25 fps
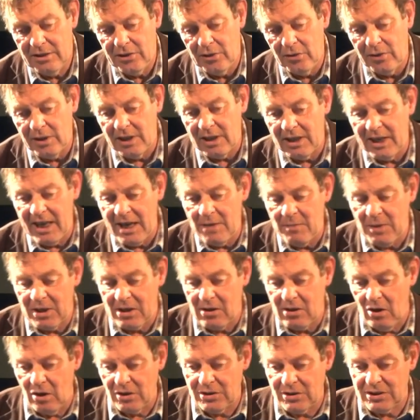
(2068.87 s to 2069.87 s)
unit
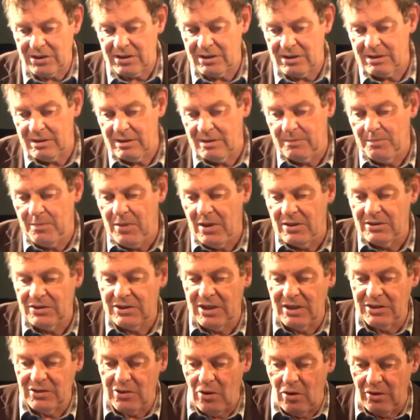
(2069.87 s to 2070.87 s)
labour costs, but
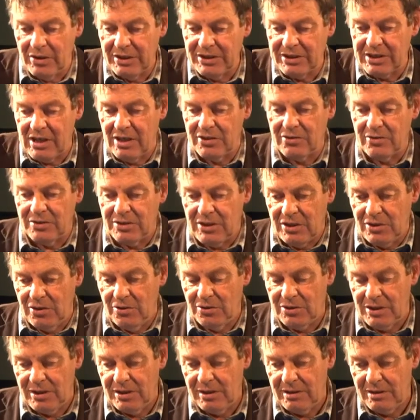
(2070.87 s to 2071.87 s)
since all these countries are
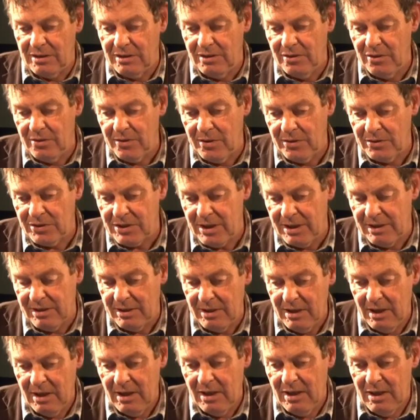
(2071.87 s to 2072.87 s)
using euros, then
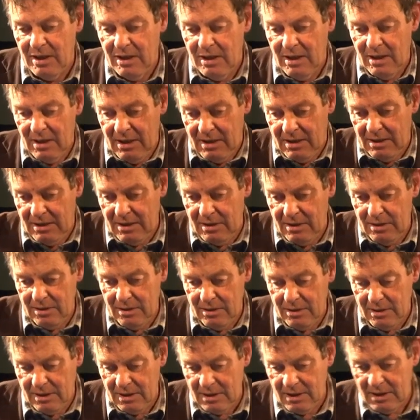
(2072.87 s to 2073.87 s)

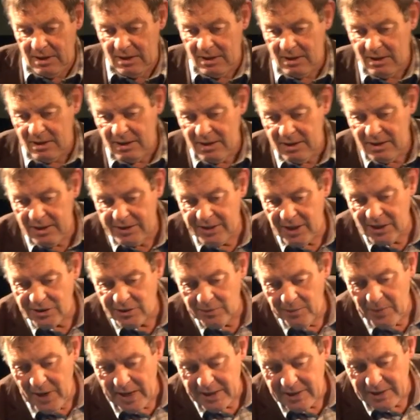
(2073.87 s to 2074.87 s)
uh, it
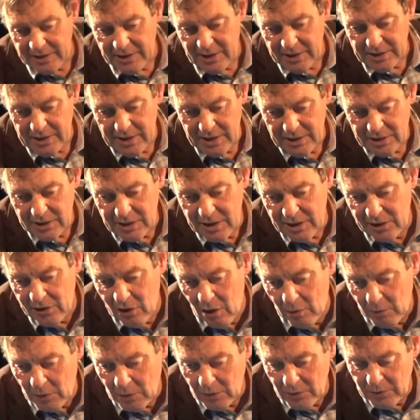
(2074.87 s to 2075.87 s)
doesn't matter that they're, they're
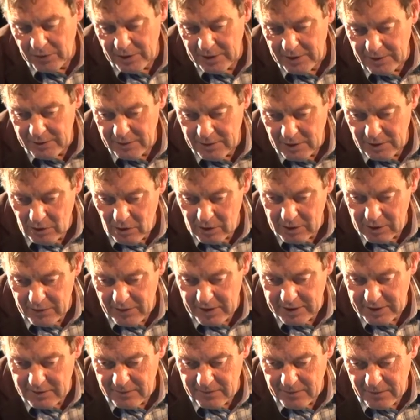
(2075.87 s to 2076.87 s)
nominal, that they're not
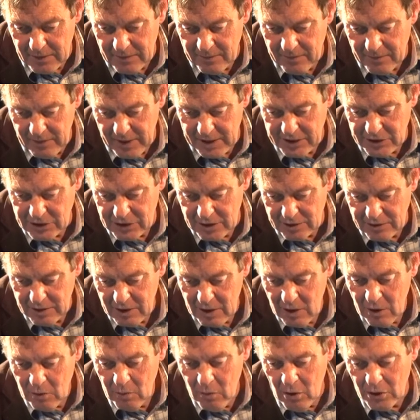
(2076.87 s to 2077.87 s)
corrected for inflation.
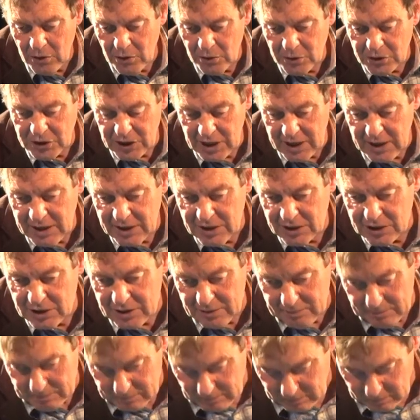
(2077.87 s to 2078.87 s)
What you see
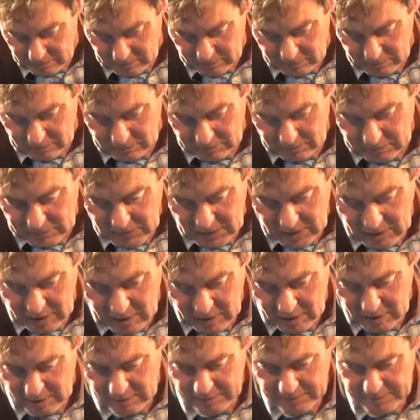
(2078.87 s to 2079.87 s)
is
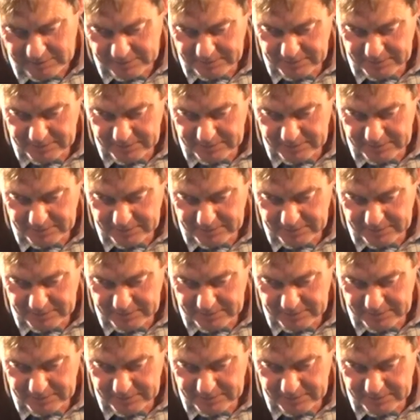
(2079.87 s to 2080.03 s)
uh,